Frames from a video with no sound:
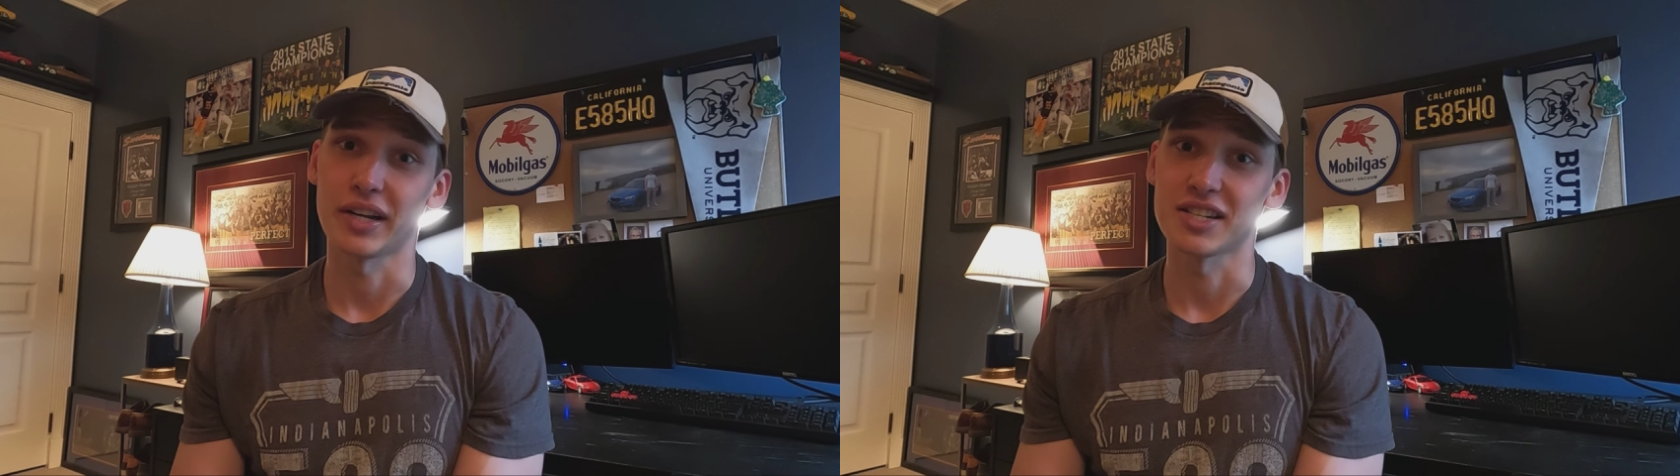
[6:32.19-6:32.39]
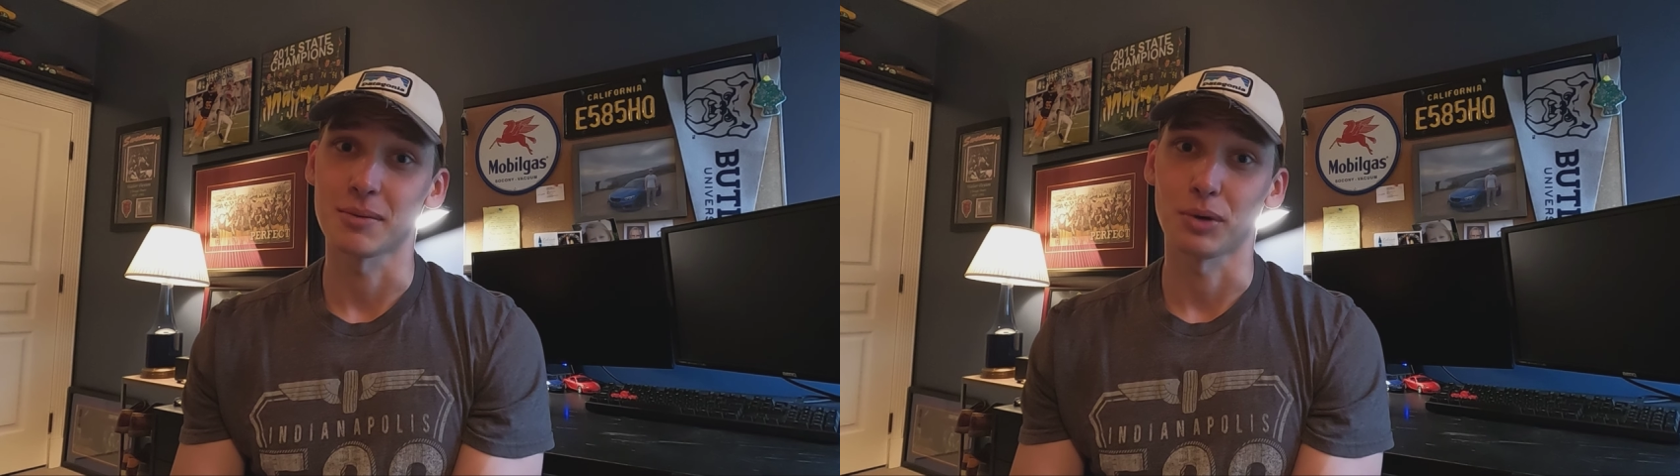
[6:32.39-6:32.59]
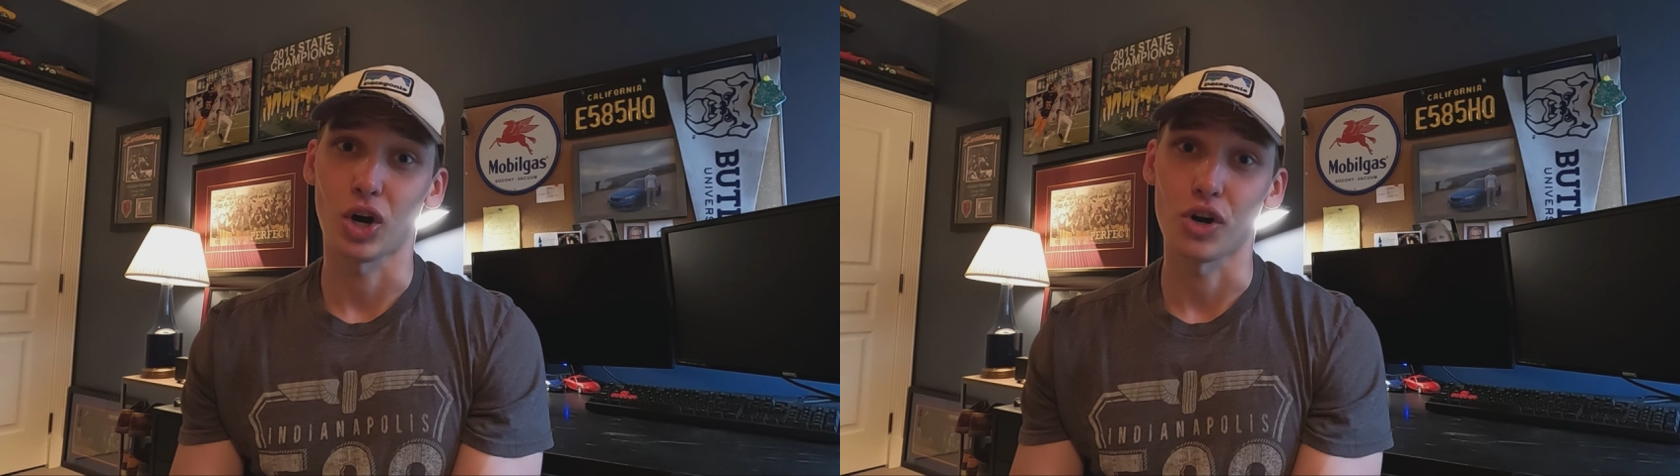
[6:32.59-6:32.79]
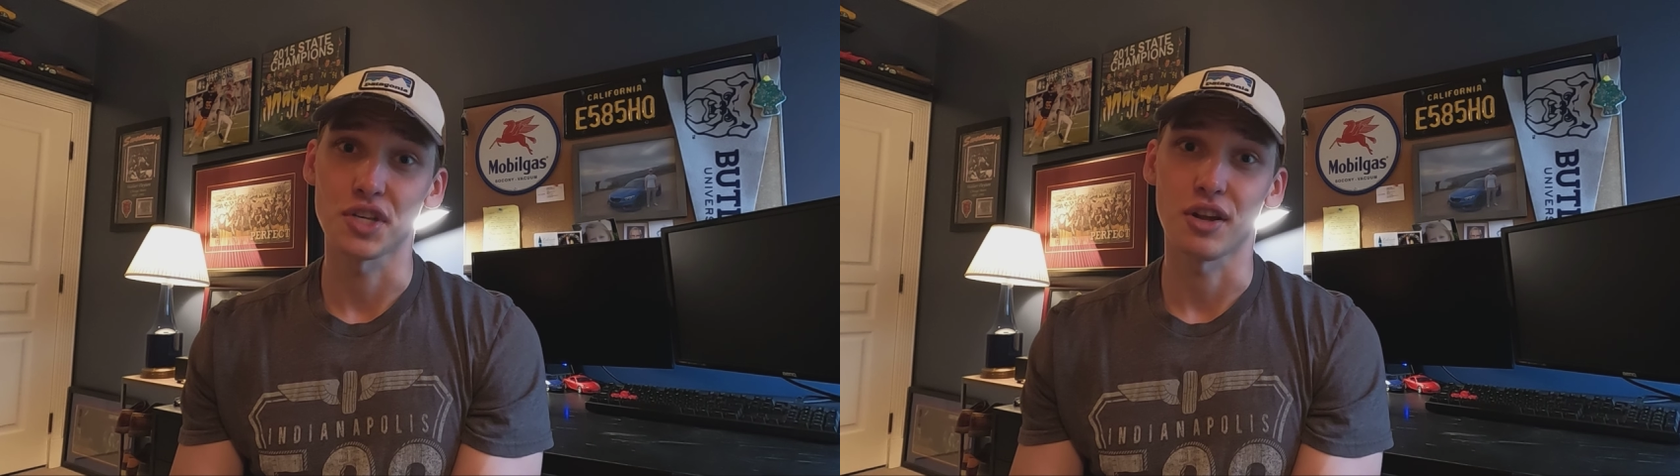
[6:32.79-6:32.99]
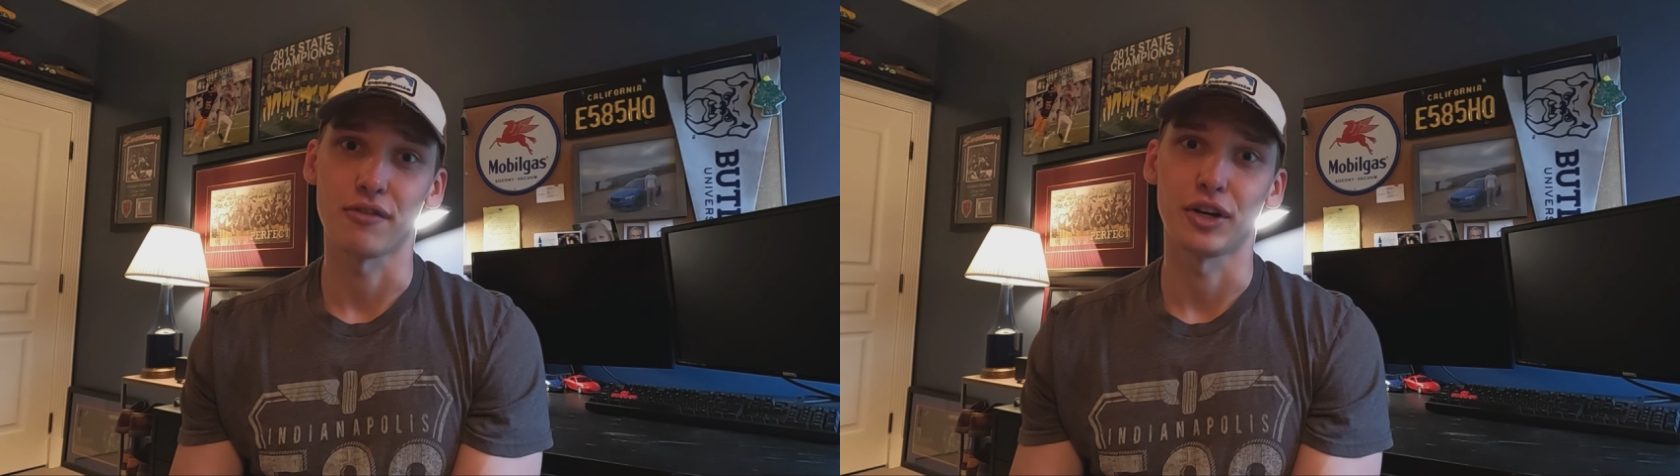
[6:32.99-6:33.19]
in some car
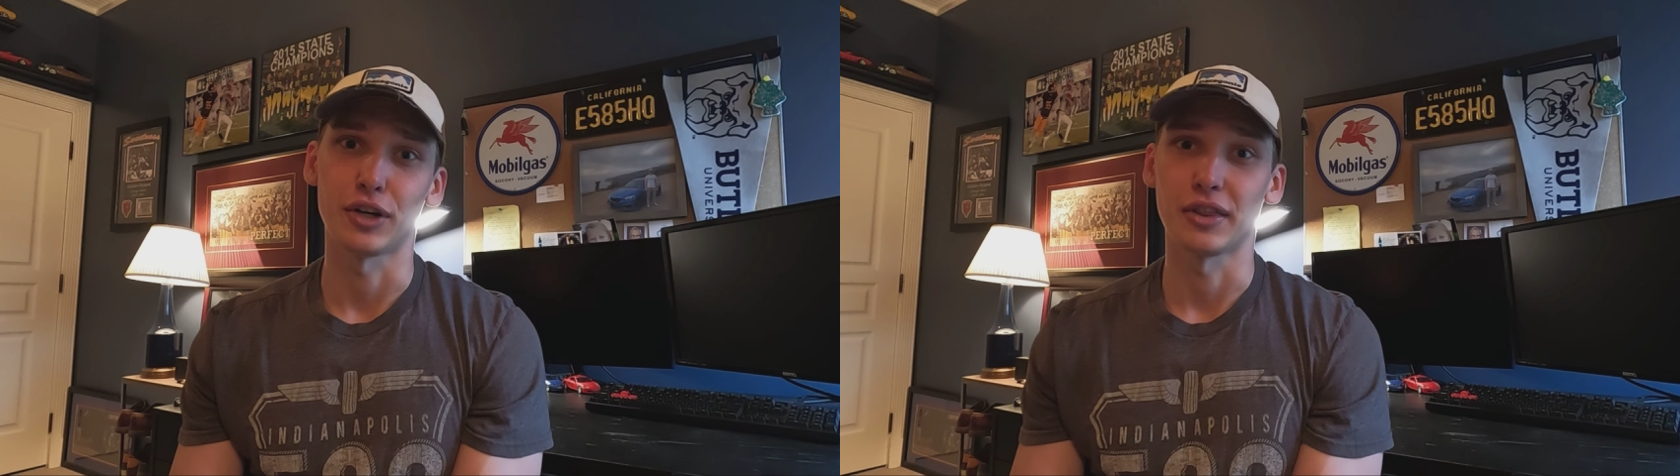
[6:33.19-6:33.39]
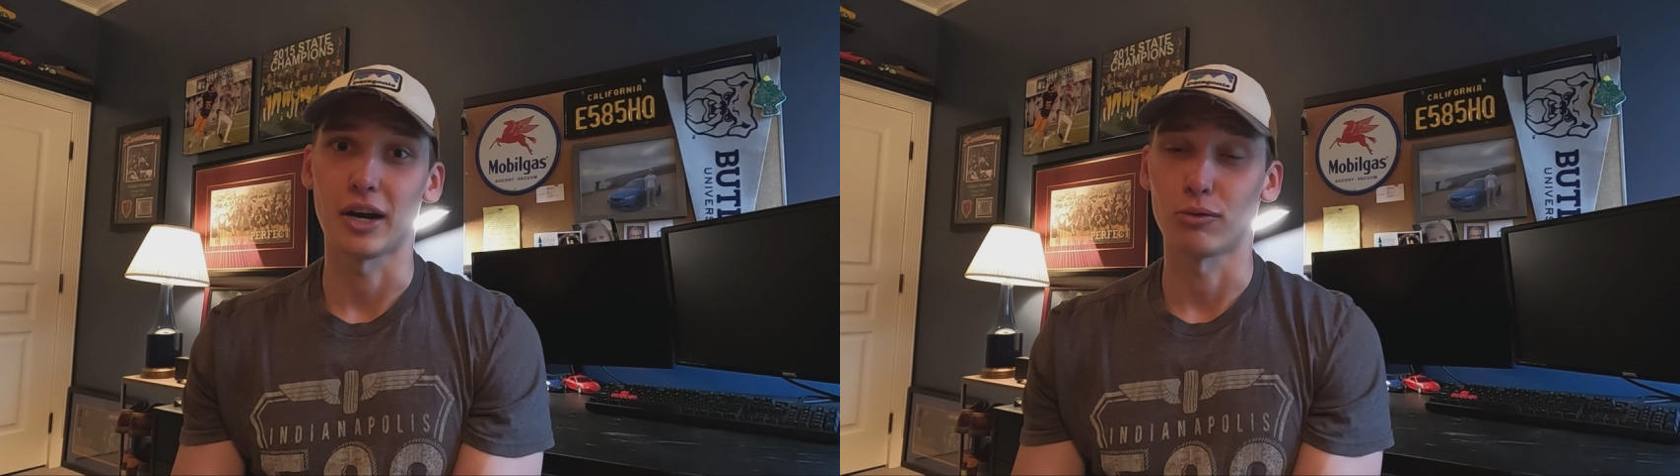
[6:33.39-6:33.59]
stuff here and there,